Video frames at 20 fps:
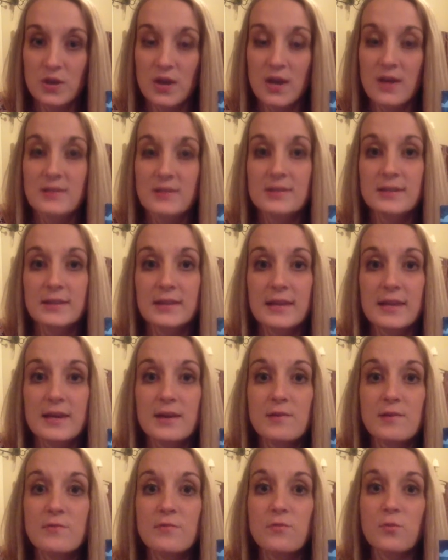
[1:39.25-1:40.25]
to
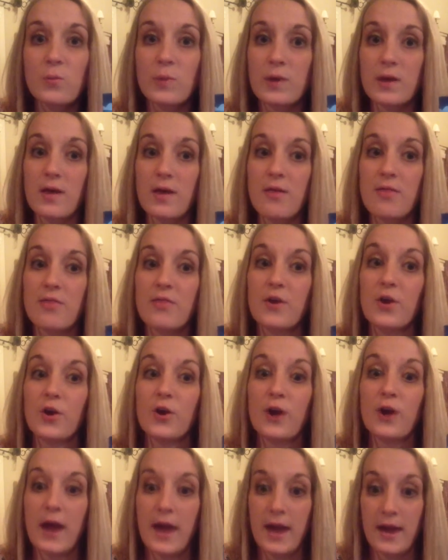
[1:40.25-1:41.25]
live with her
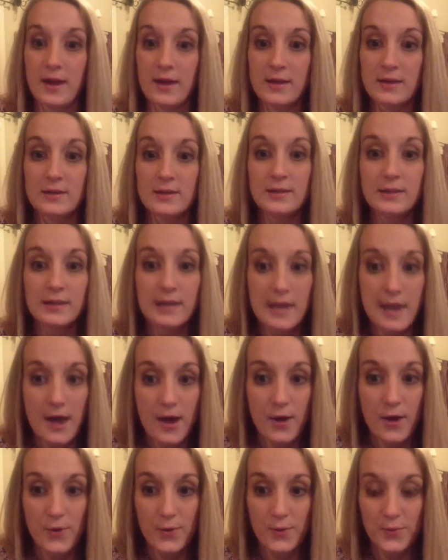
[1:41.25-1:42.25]
Aunt
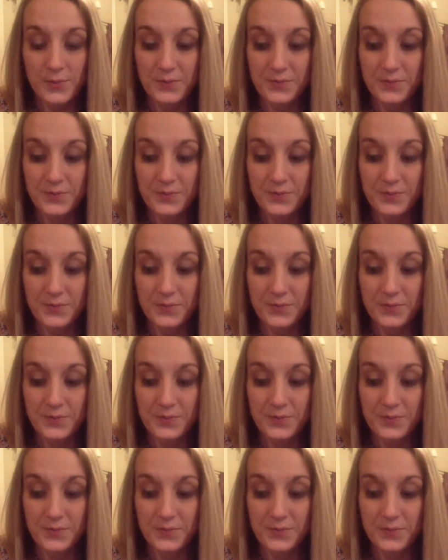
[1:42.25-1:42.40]
Cleo.